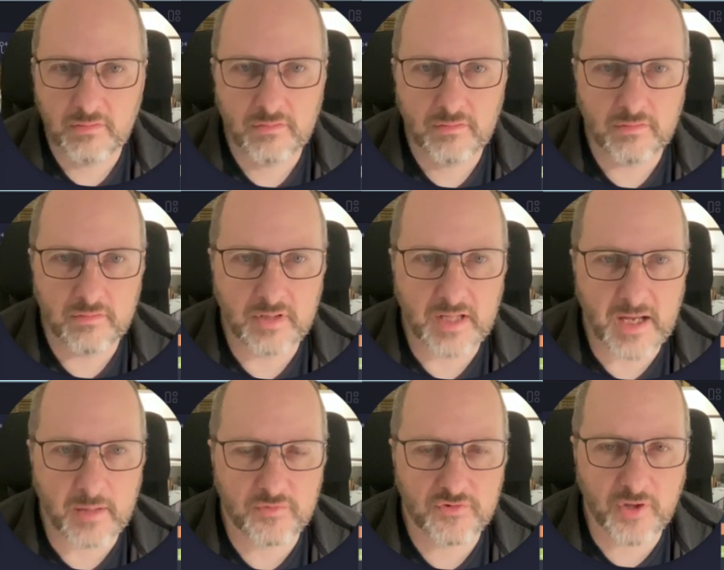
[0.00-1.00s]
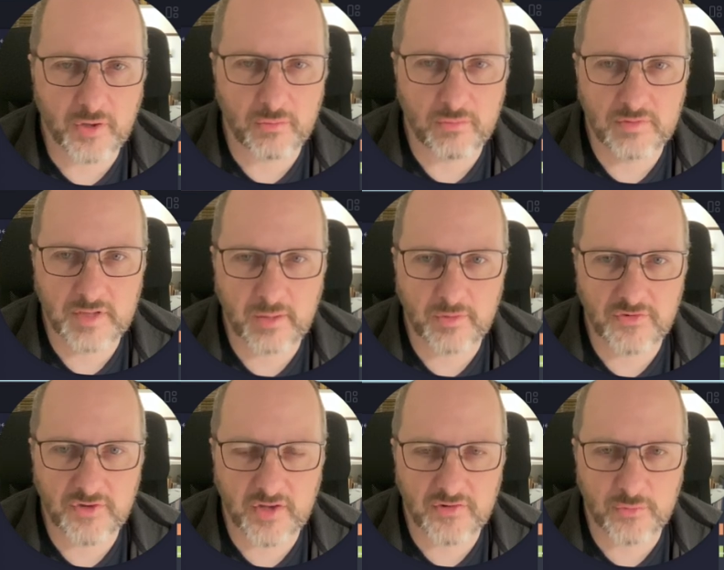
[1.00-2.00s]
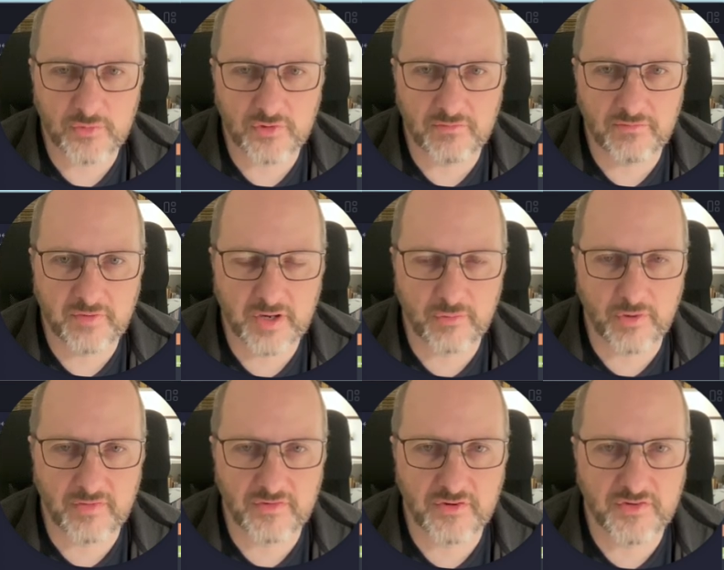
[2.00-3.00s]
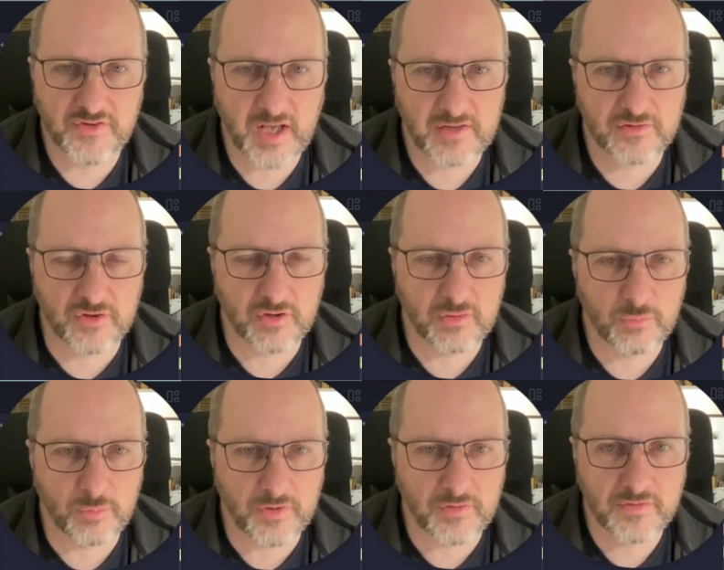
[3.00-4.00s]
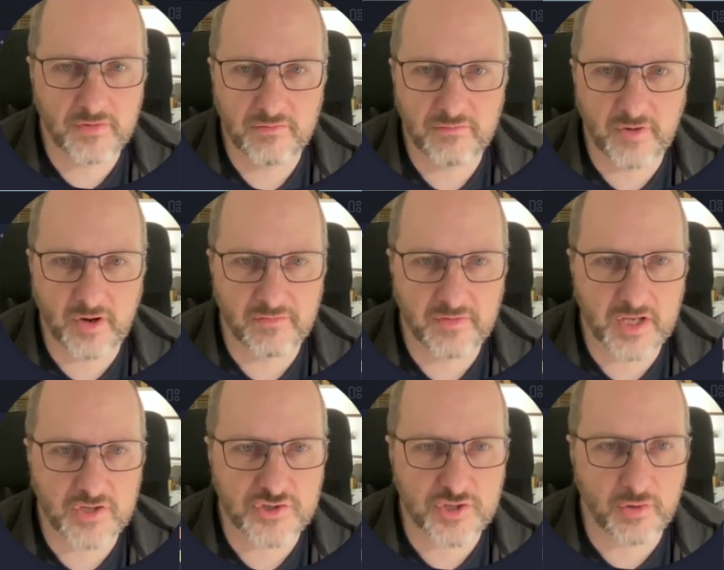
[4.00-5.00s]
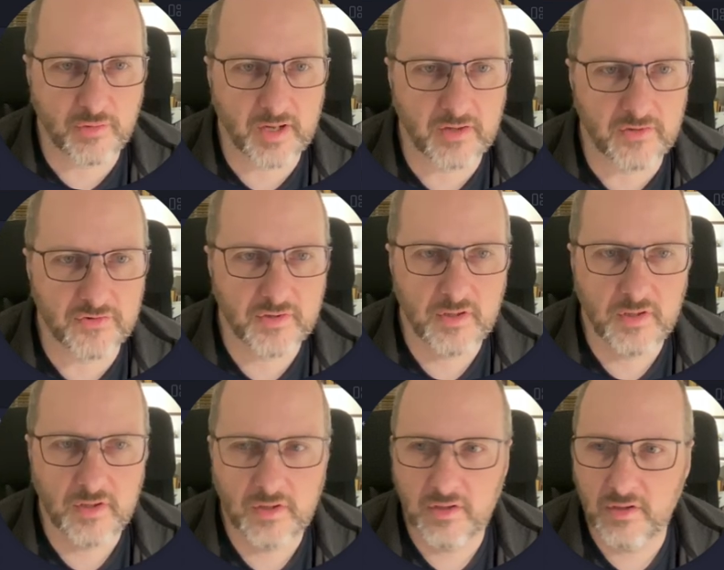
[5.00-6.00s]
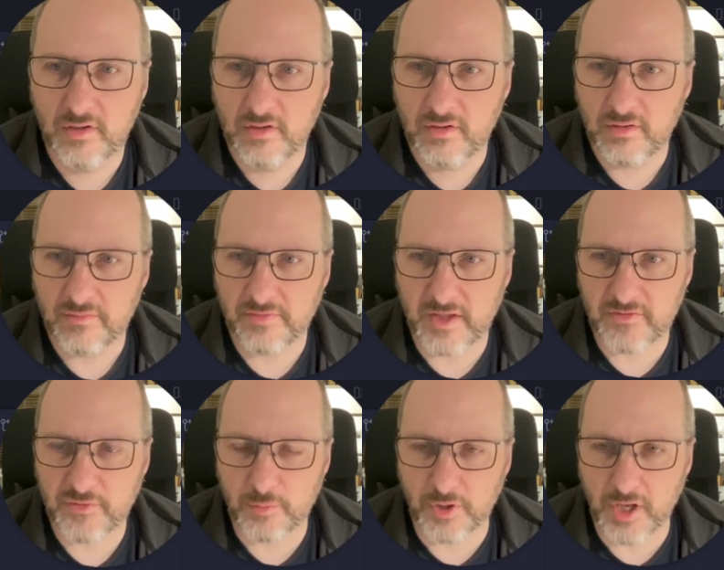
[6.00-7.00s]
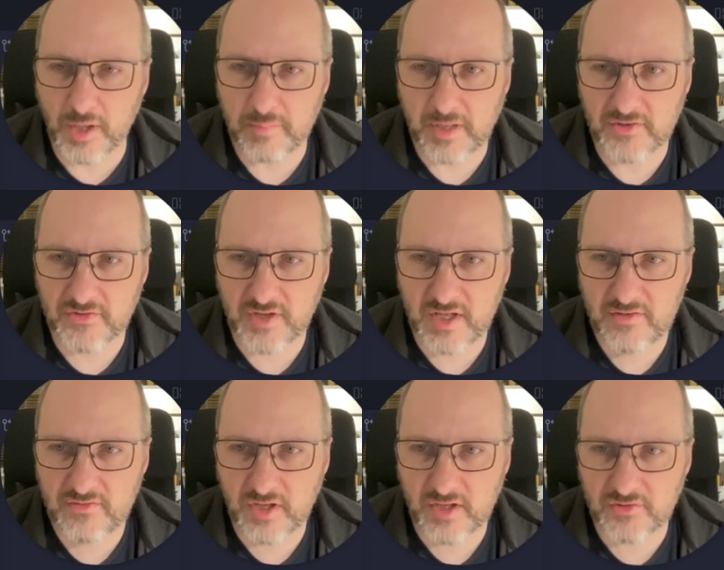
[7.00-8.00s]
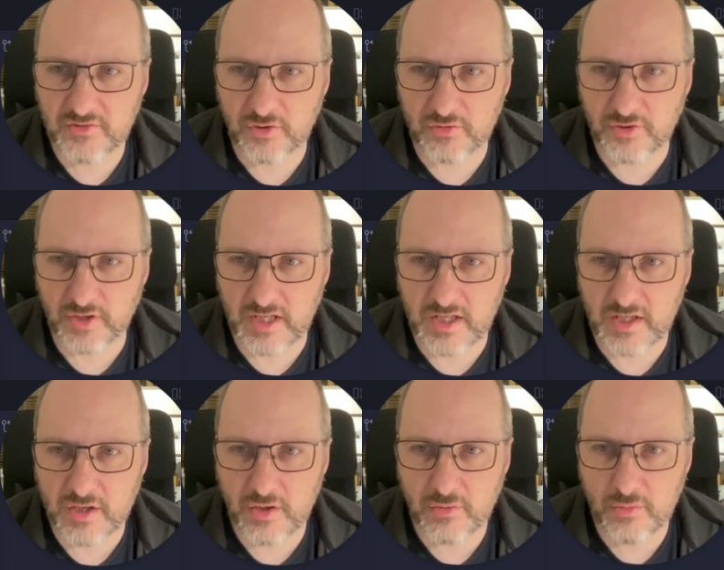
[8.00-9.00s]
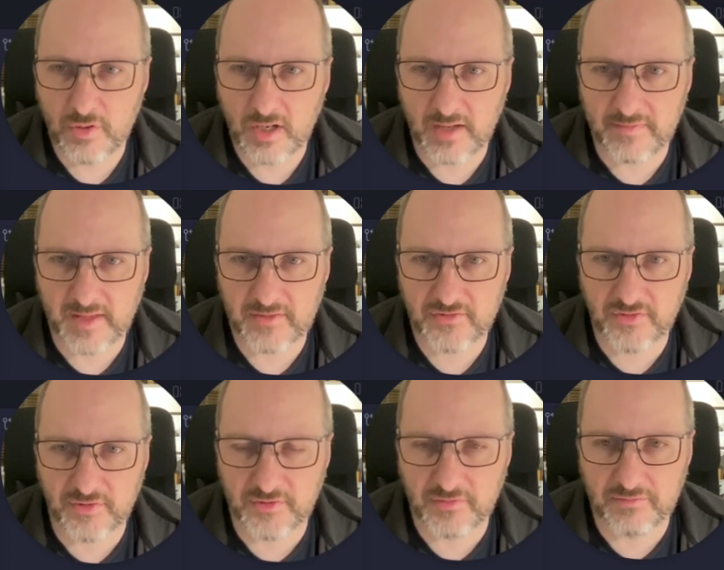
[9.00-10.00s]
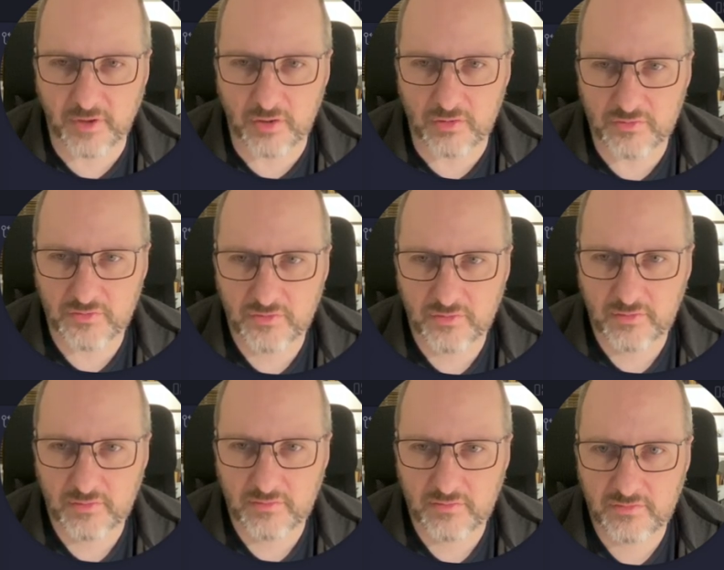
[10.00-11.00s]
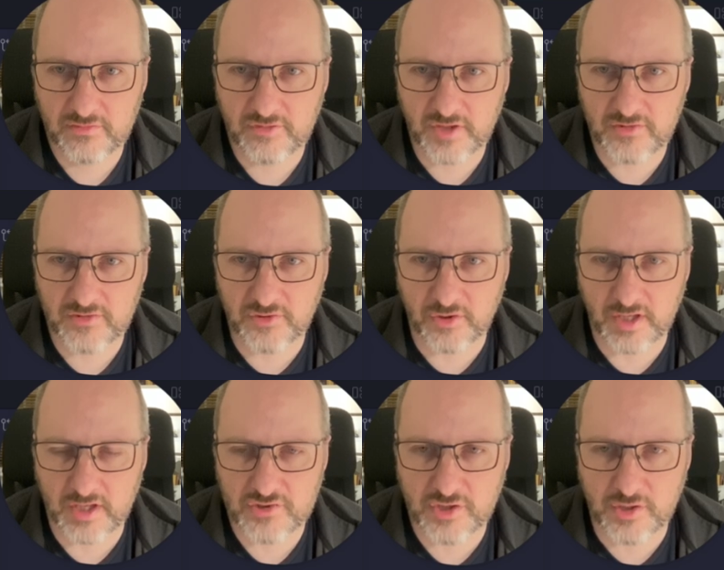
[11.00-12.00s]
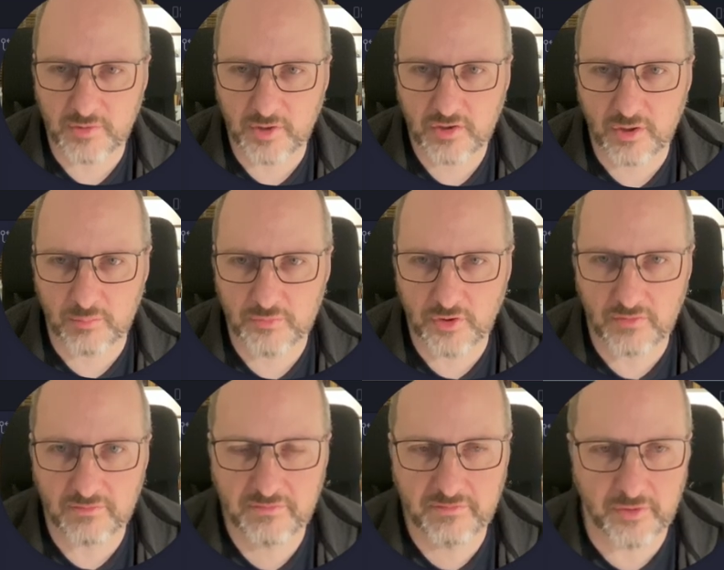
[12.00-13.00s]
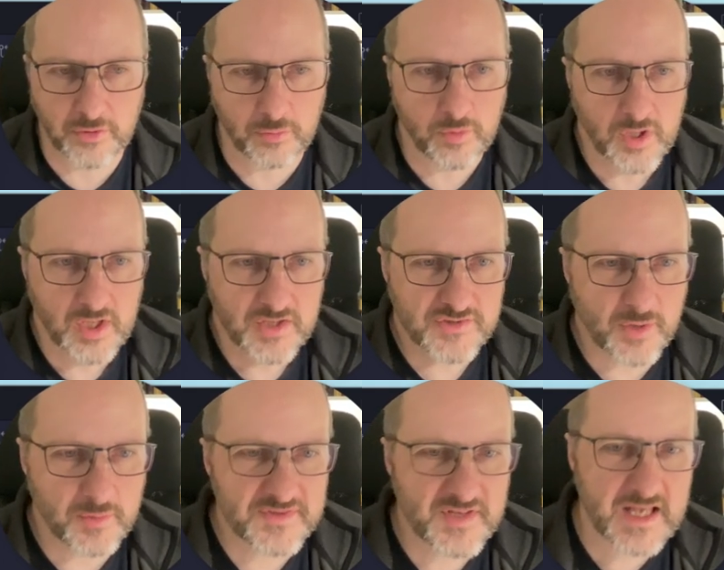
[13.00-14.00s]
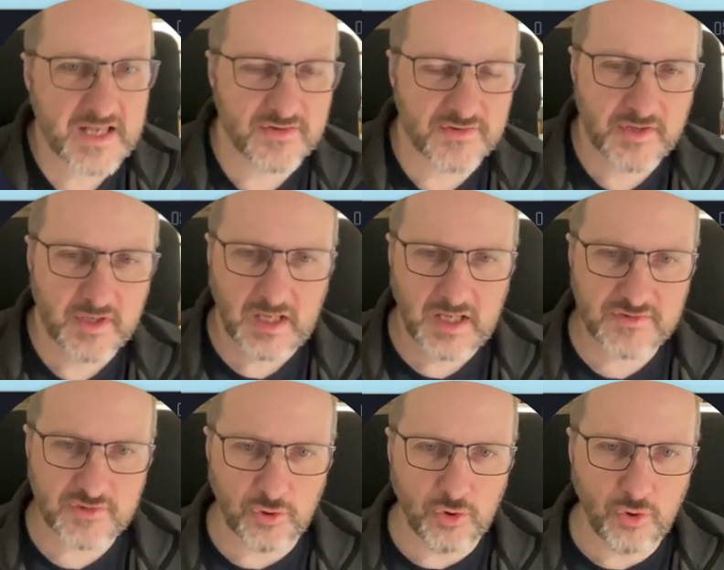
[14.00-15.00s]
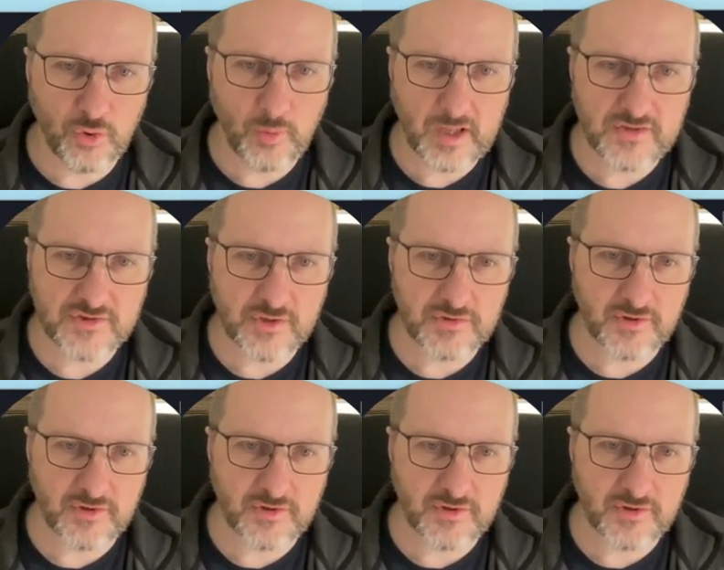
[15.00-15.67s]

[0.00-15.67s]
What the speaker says: yeah, so now it says it was configuring the detector with verification URLs. That's the one I passed in, datadog.eu, and that's the default, datadoghq.com.foo. So it's always using the